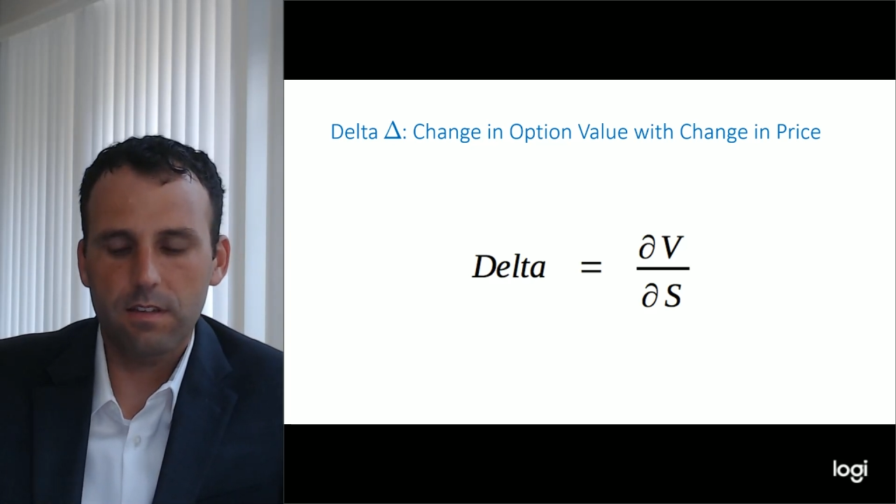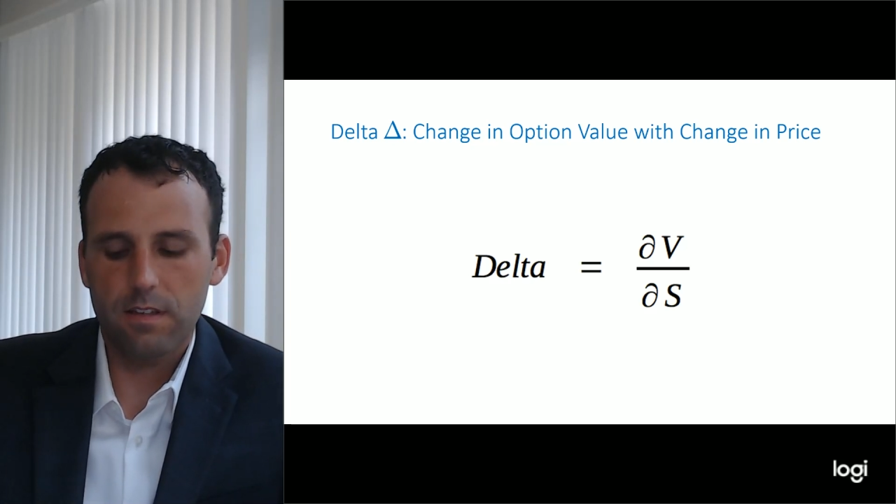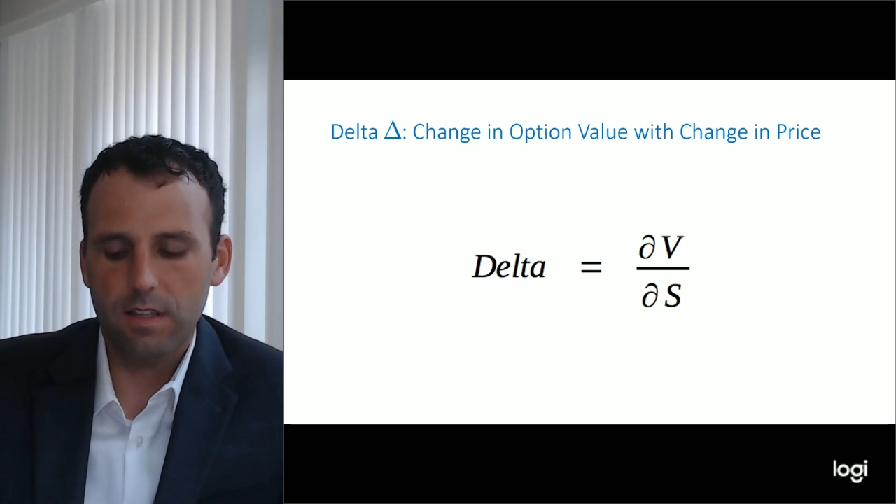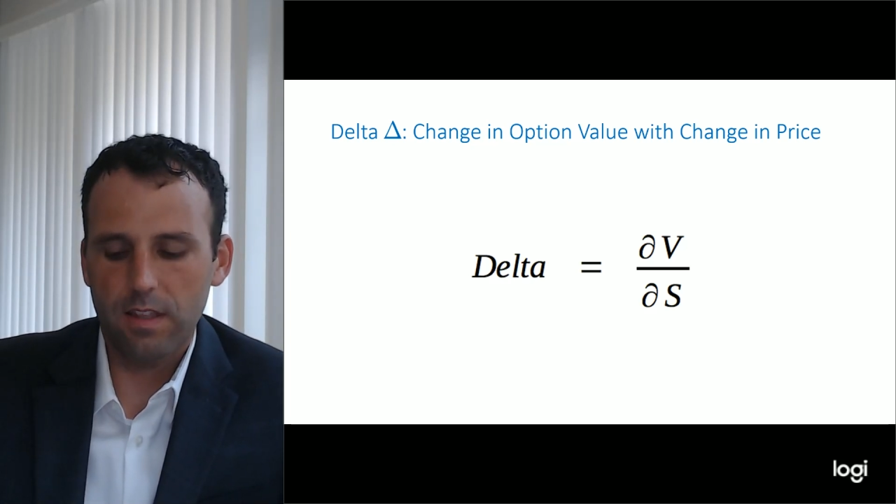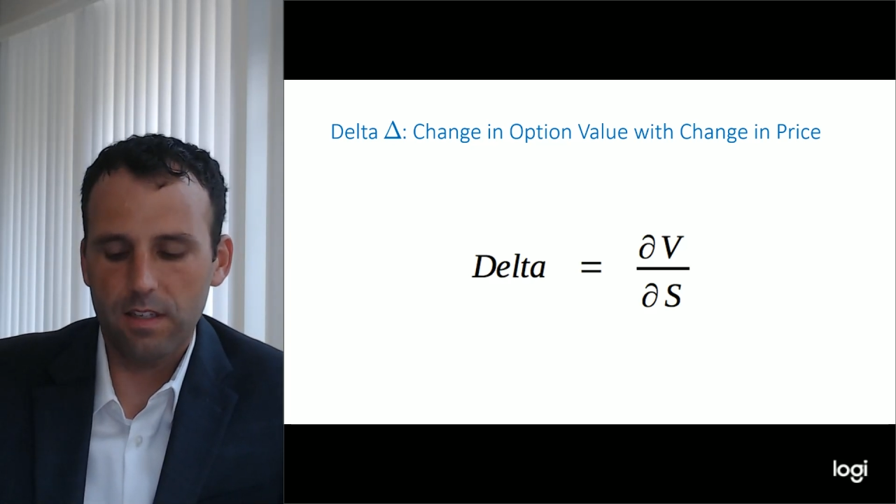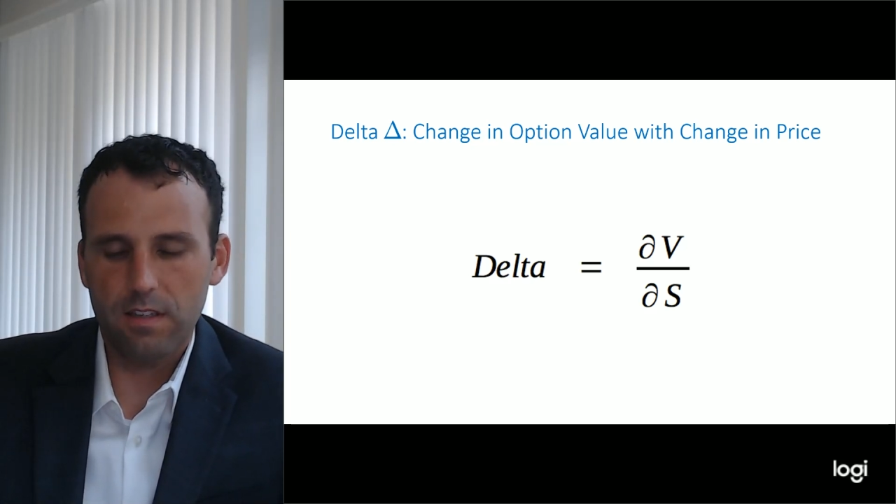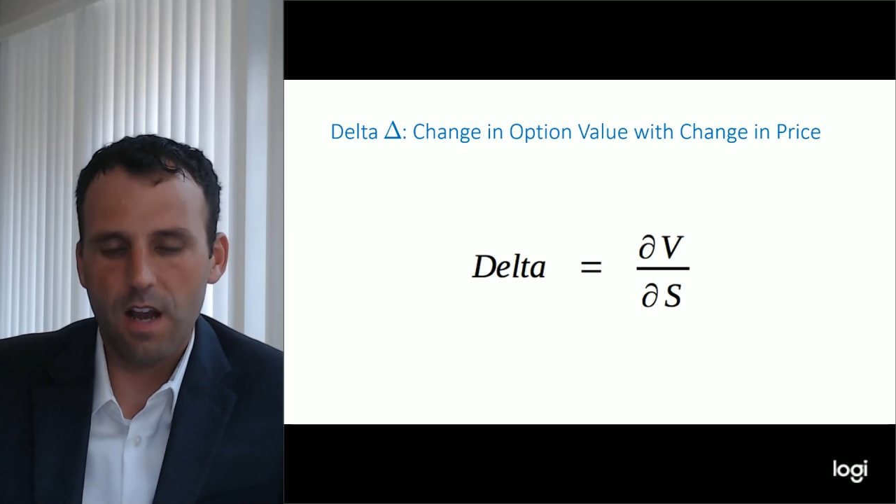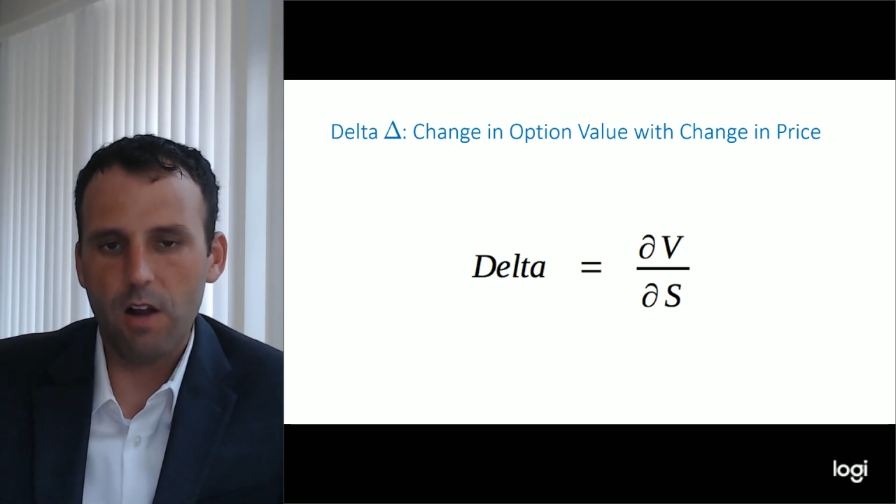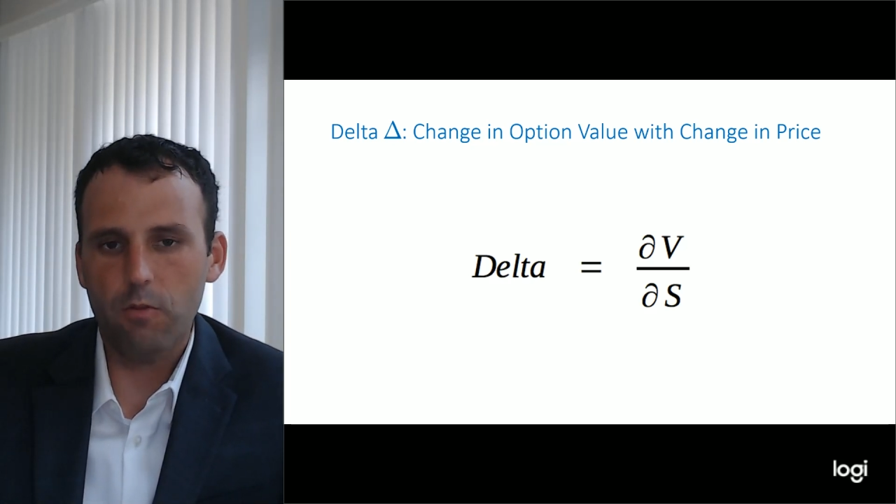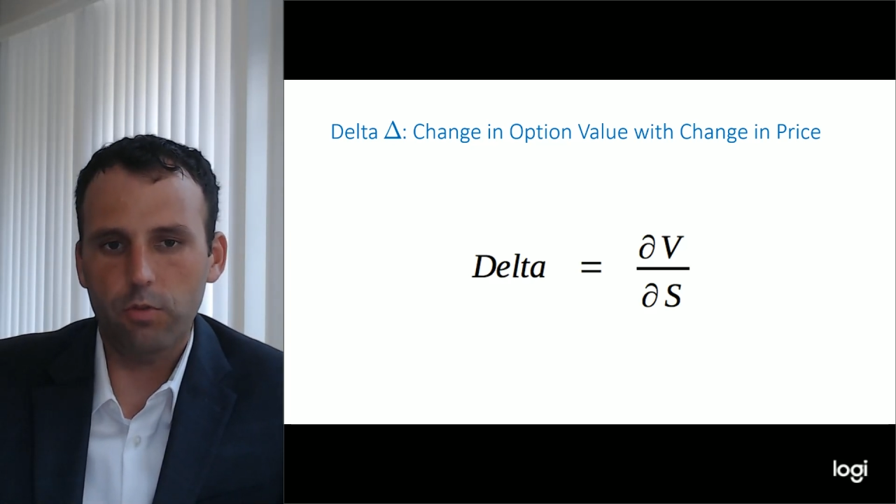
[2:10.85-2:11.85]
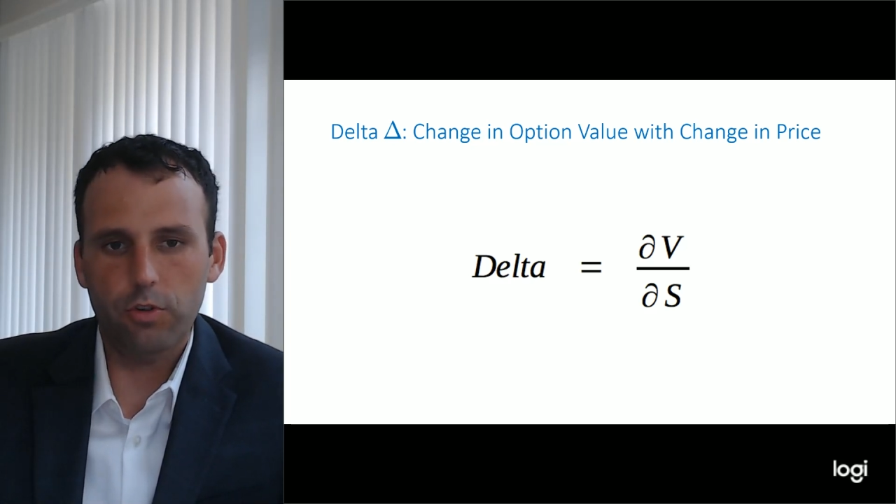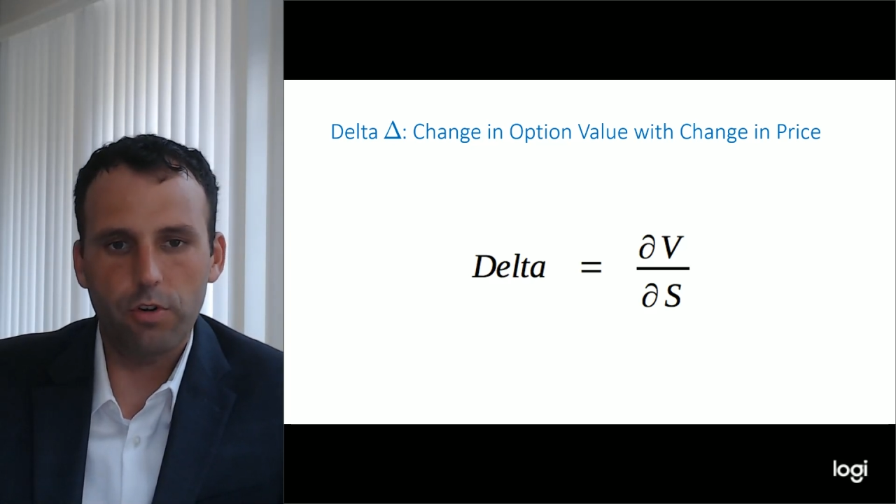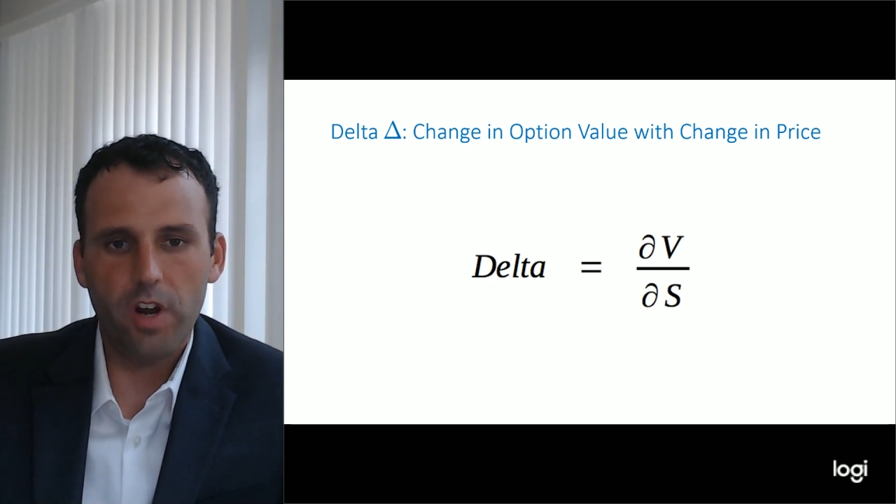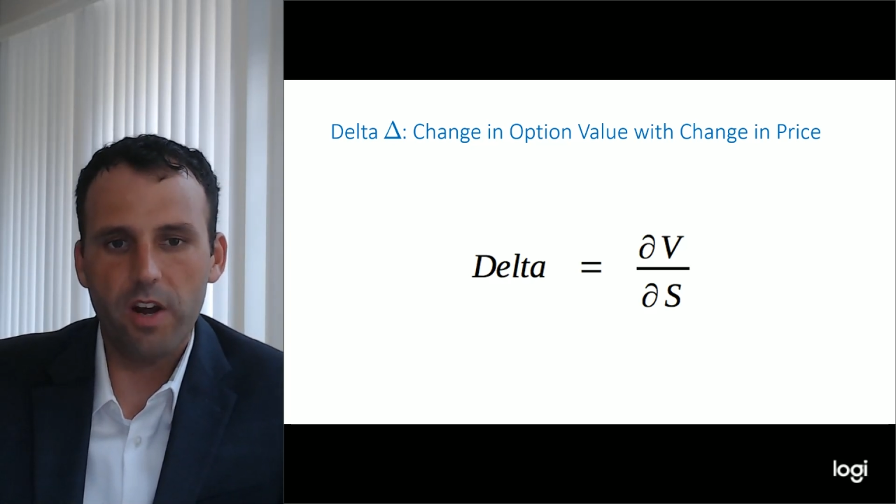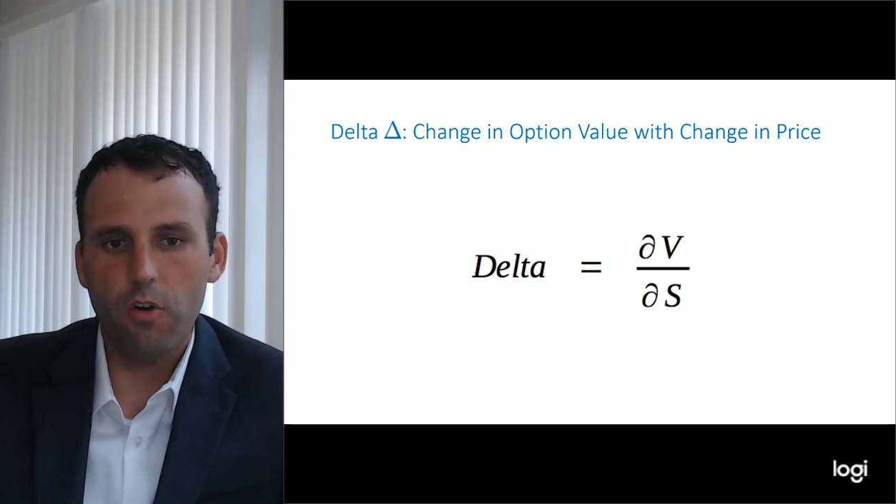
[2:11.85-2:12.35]
that the stock will
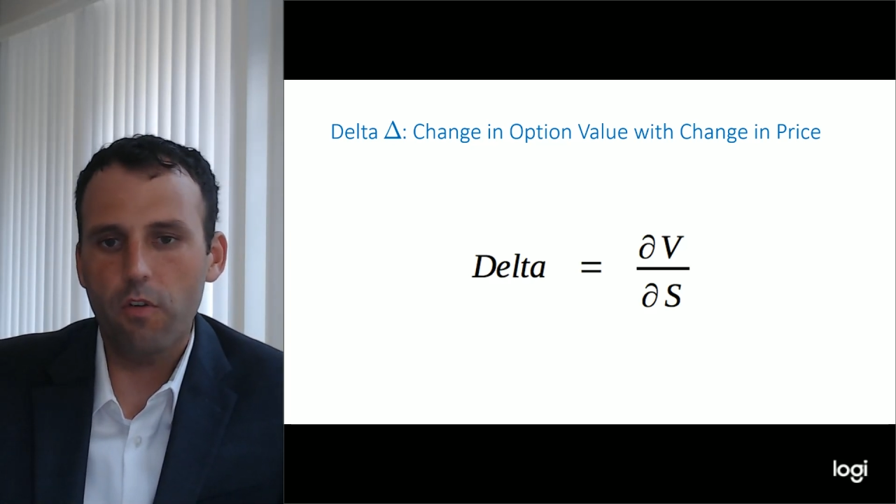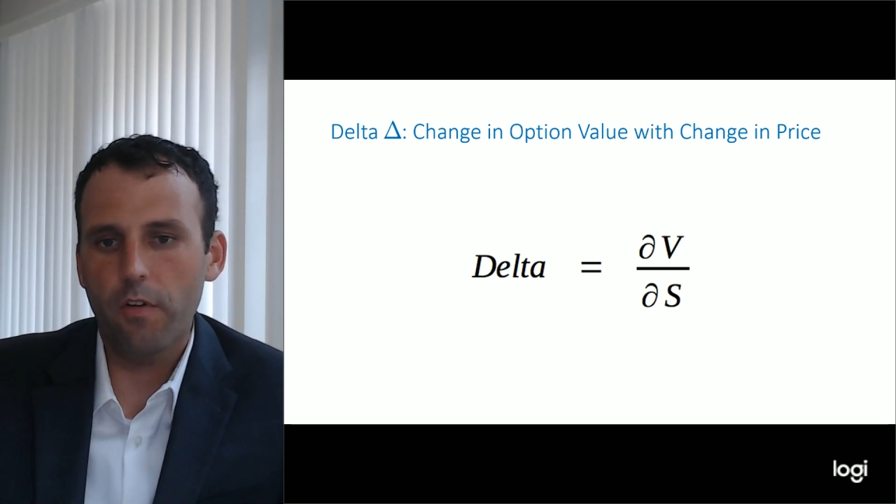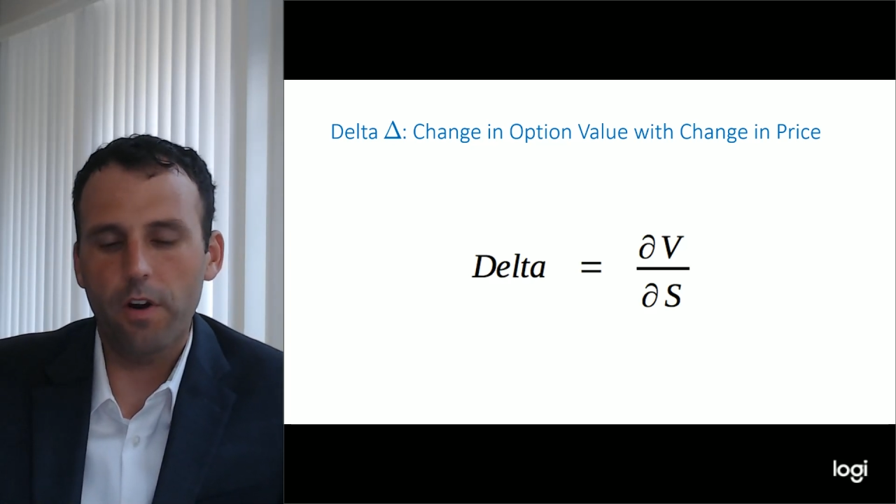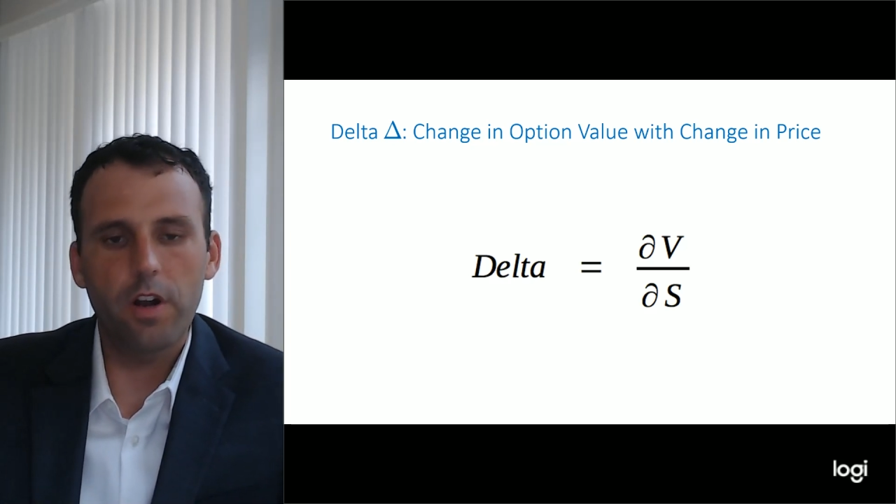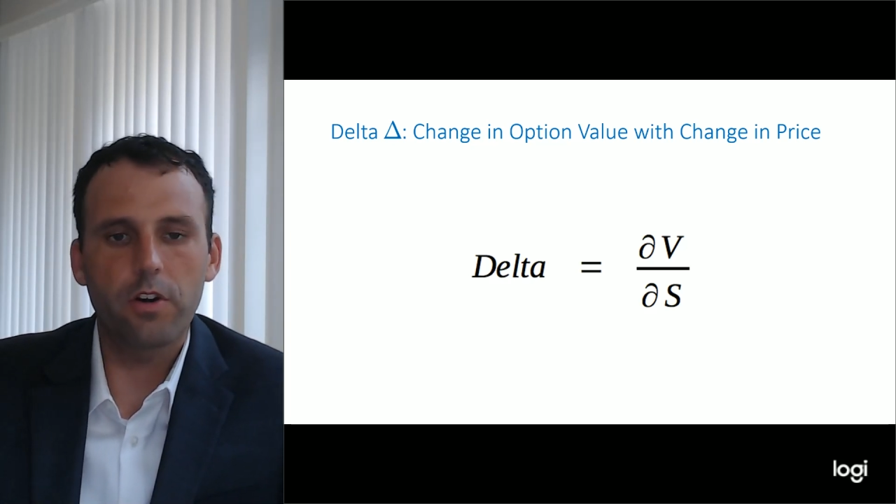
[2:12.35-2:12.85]
trade over or under